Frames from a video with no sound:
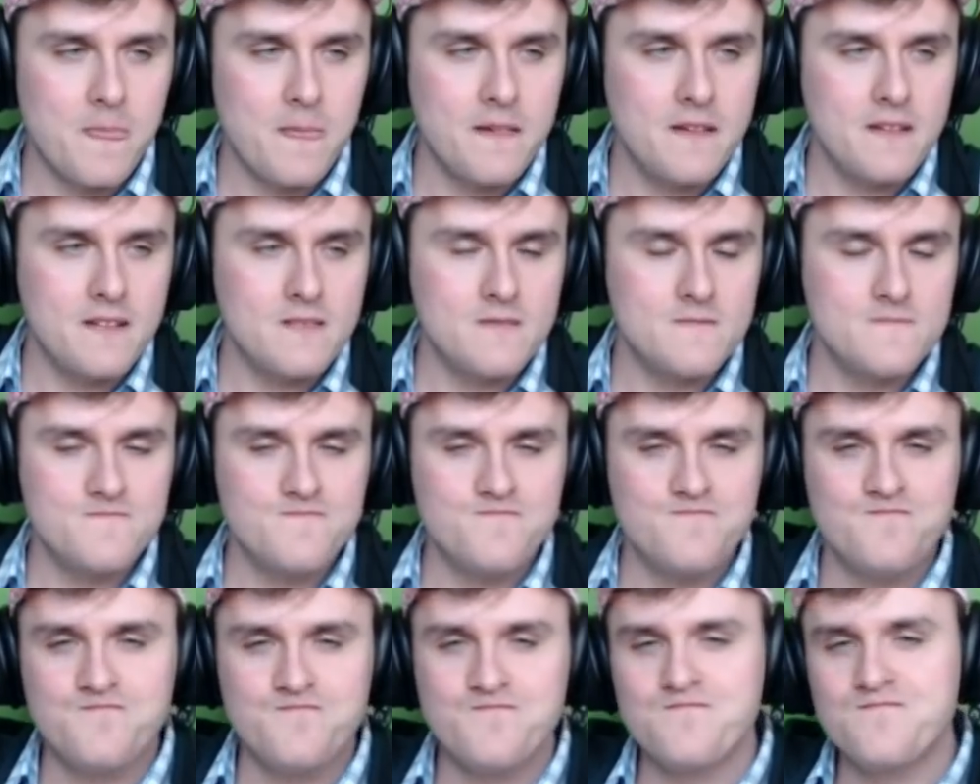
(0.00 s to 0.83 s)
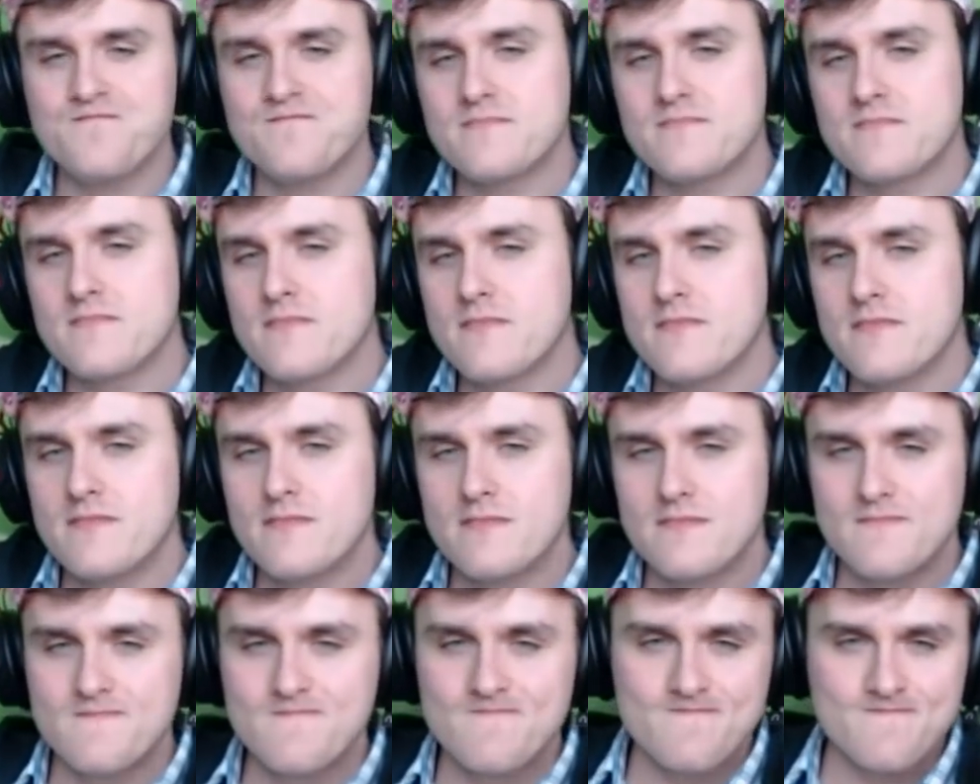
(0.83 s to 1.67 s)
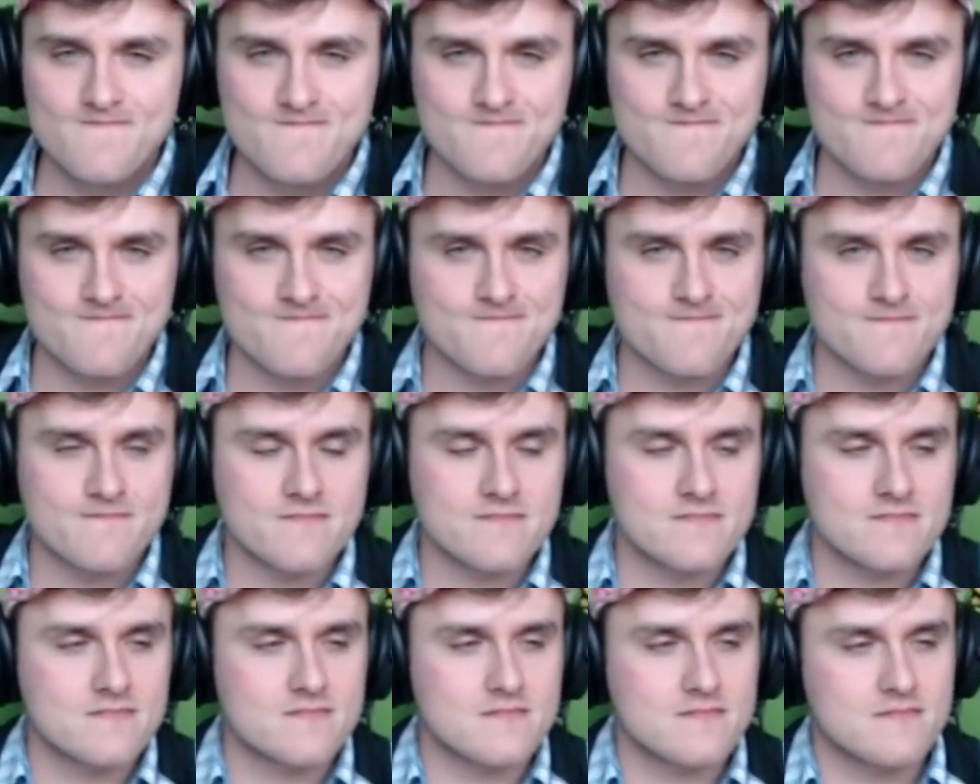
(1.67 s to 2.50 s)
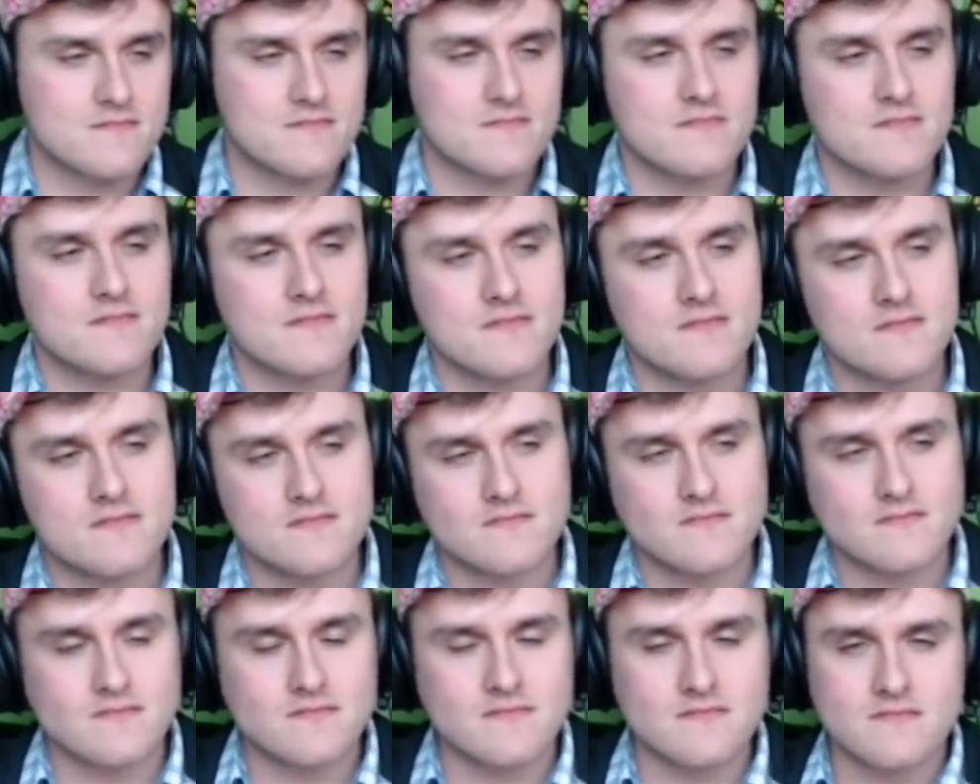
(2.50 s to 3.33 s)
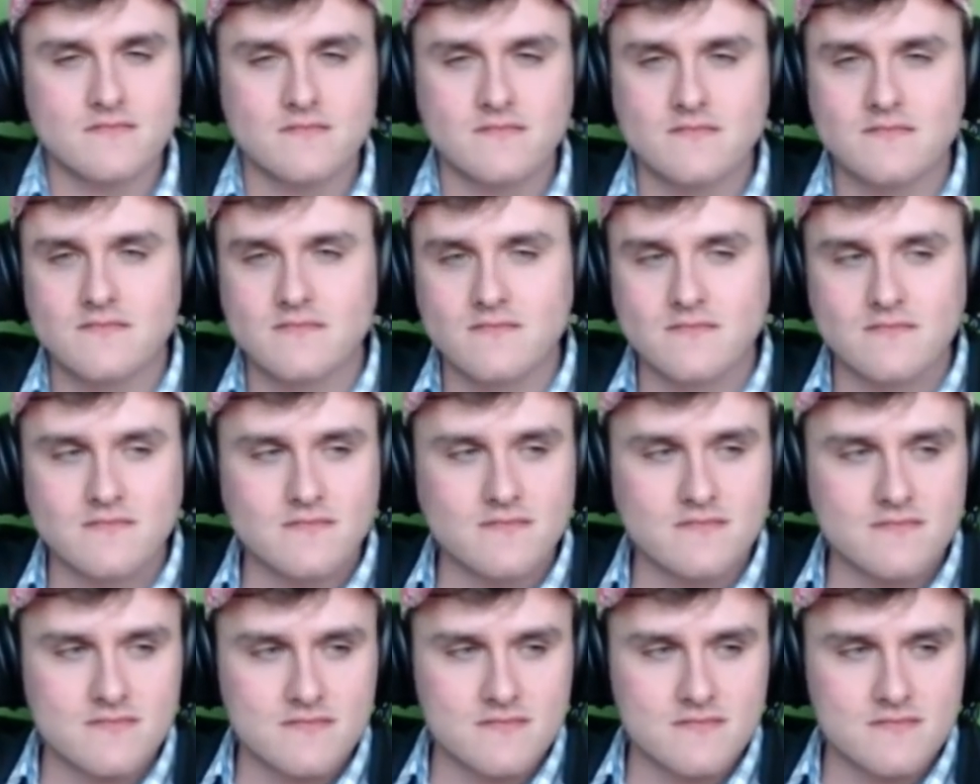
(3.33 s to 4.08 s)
(not speaking)